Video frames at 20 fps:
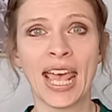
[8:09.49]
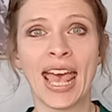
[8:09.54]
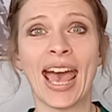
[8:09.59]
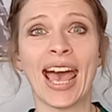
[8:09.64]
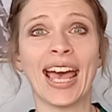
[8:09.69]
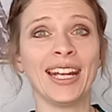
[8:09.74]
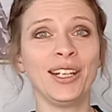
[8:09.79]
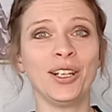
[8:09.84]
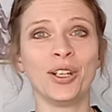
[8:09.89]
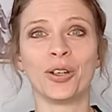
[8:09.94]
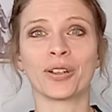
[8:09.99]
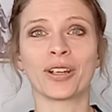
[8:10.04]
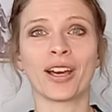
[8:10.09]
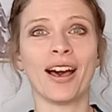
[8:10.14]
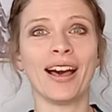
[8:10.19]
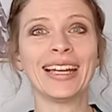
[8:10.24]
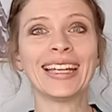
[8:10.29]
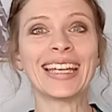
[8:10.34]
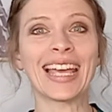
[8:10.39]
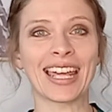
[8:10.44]
And look,
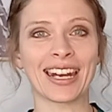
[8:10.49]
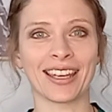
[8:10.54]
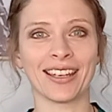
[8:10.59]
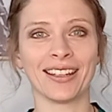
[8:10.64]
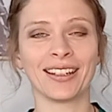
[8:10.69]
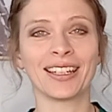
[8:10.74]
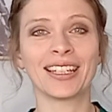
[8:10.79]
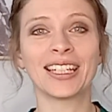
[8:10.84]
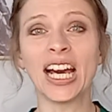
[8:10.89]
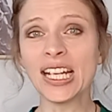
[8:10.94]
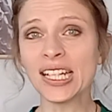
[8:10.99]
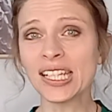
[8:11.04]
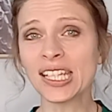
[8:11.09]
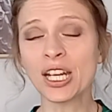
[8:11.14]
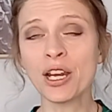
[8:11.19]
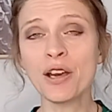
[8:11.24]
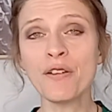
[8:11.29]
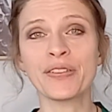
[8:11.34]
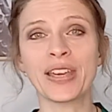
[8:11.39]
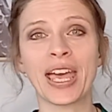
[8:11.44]
I get it. Gut
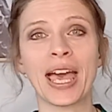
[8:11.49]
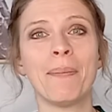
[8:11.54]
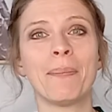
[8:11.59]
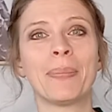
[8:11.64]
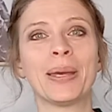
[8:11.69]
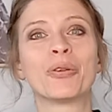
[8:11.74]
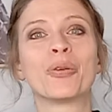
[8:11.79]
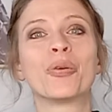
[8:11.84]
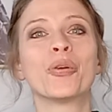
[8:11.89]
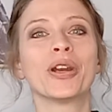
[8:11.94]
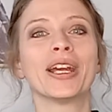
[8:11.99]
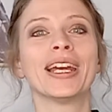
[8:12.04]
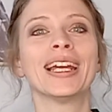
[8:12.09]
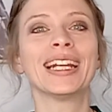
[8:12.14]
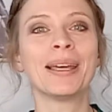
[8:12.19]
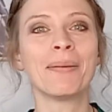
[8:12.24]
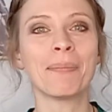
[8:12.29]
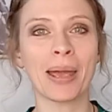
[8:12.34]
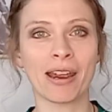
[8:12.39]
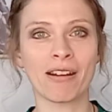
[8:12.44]
stuff can be
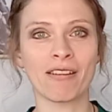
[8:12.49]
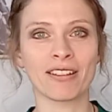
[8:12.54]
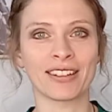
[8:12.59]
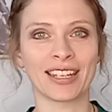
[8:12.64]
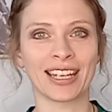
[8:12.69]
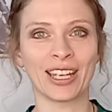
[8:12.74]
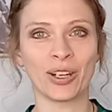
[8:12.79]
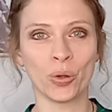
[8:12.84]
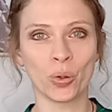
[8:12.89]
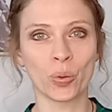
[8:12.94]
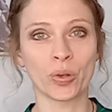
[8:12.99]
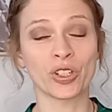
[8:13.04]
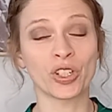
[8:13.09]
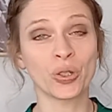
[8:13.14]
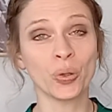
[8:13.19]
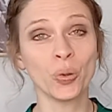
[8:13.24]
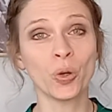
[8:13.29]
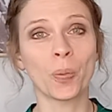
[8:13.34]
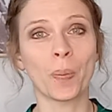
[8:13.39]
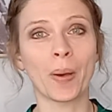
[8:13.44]
really embarrassing and awkward to
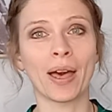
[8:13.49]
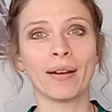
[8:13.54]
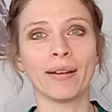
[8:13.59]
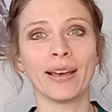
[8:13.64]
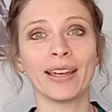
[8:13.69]
talk about,